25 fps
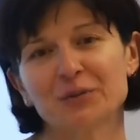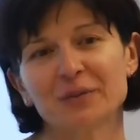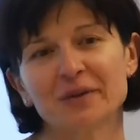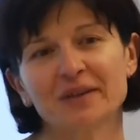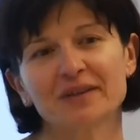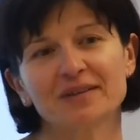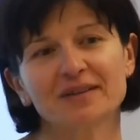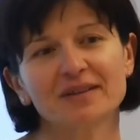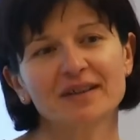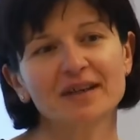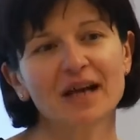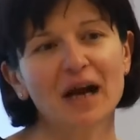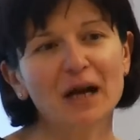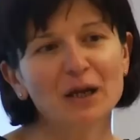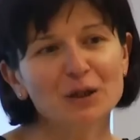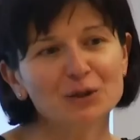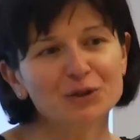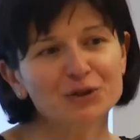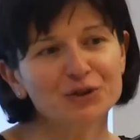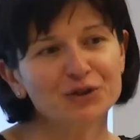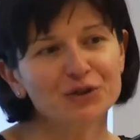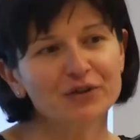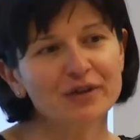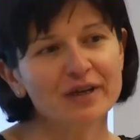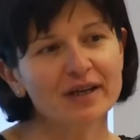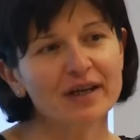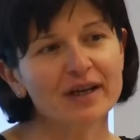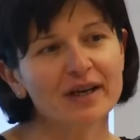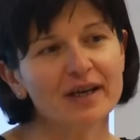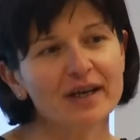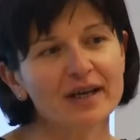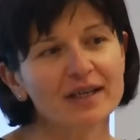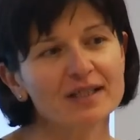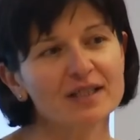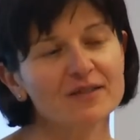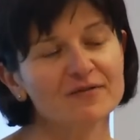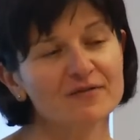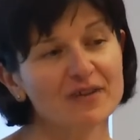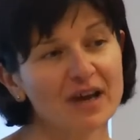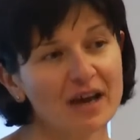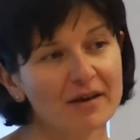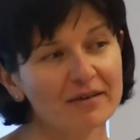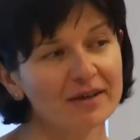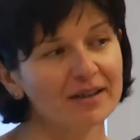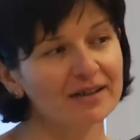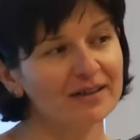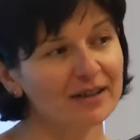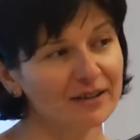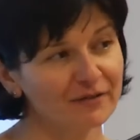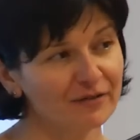but culture is
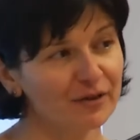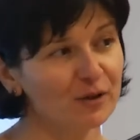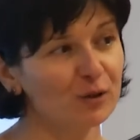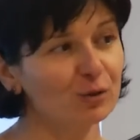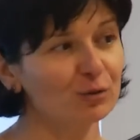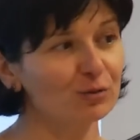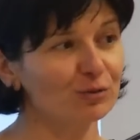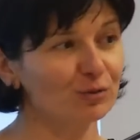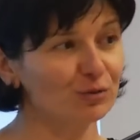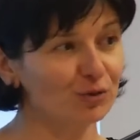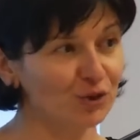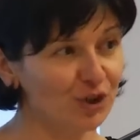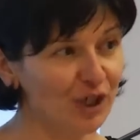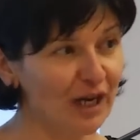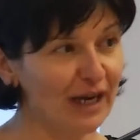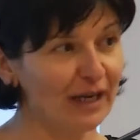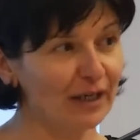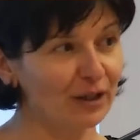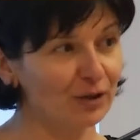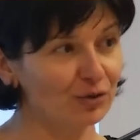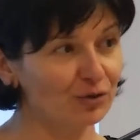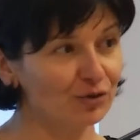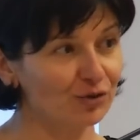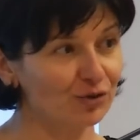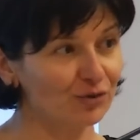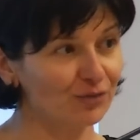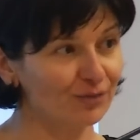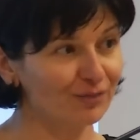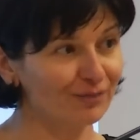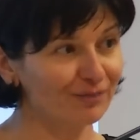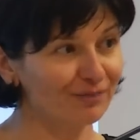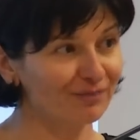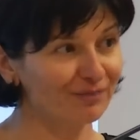very difficult to change.